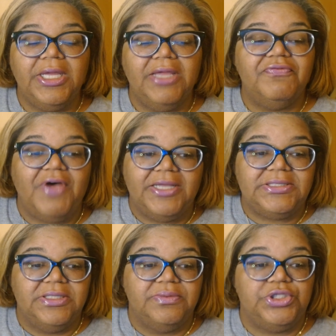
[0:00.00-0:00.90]
invites
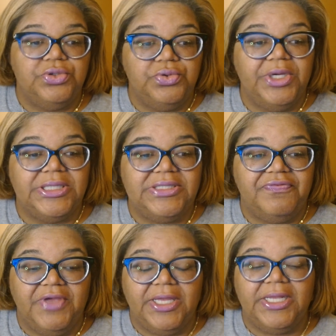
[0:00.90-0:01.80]
them to his
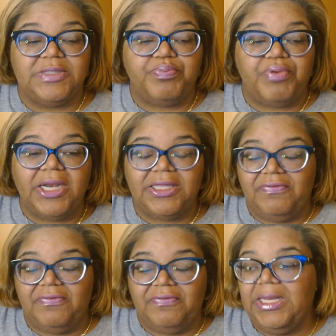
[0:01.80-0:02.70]
event, his product
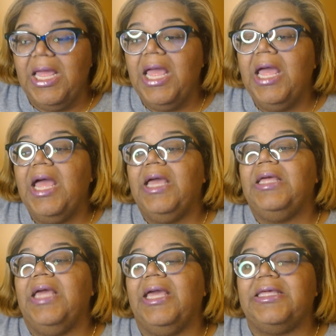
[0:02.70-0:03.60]
event.
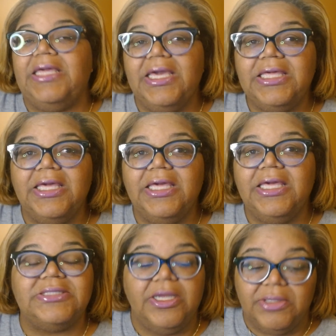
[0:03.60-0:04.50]
And KeKe
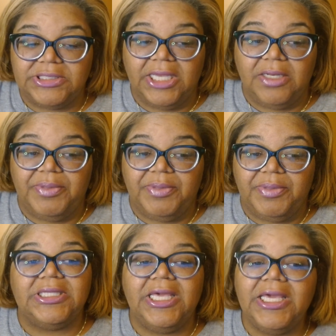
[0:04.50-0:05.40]
is irritated
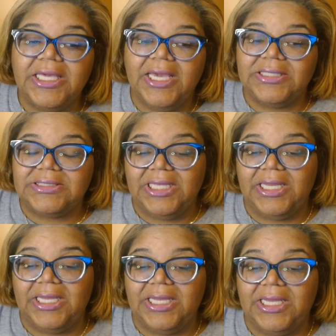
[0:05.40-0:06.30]
because KeKe has
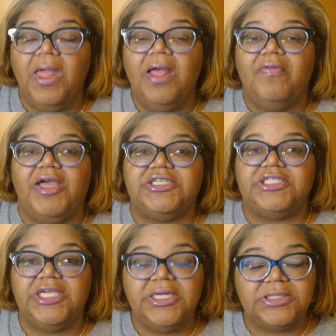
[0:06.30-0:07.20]
said that
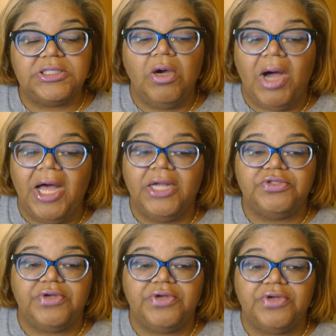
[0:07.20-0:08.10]
she has told
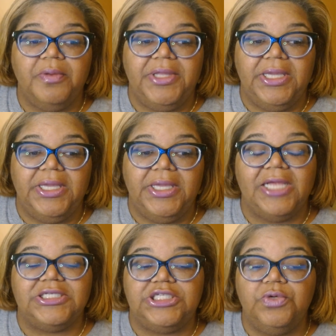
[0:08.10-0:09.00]
Andre from the beginning
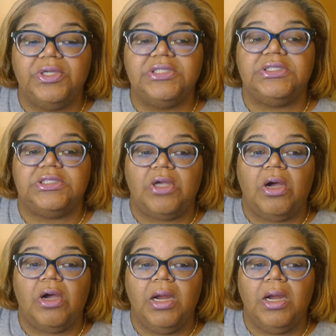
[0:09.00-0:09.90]
that she wants to
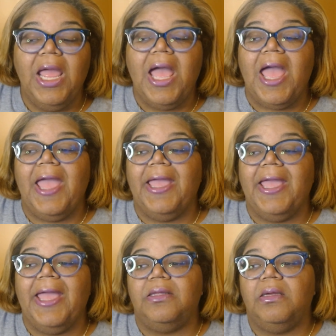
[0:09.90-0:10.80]
start
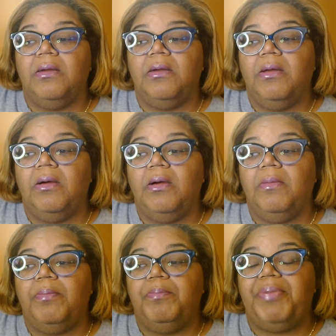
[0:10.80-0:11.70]
a
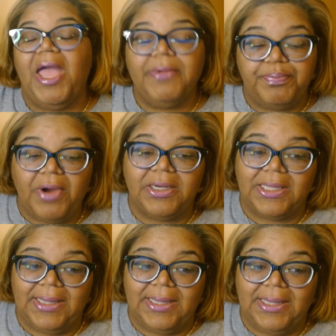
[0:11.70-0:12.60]
baby product
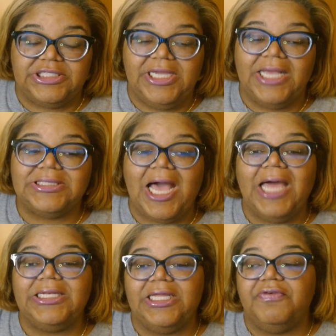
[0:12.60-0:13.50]
line. She has an
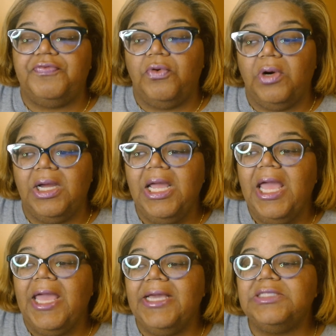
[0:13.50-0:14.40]
idea for,
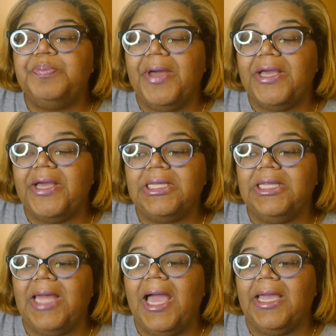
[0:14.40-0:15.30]
it's basically
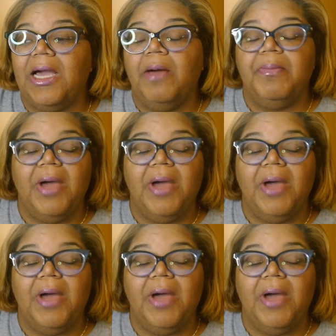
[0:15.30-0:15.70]
like a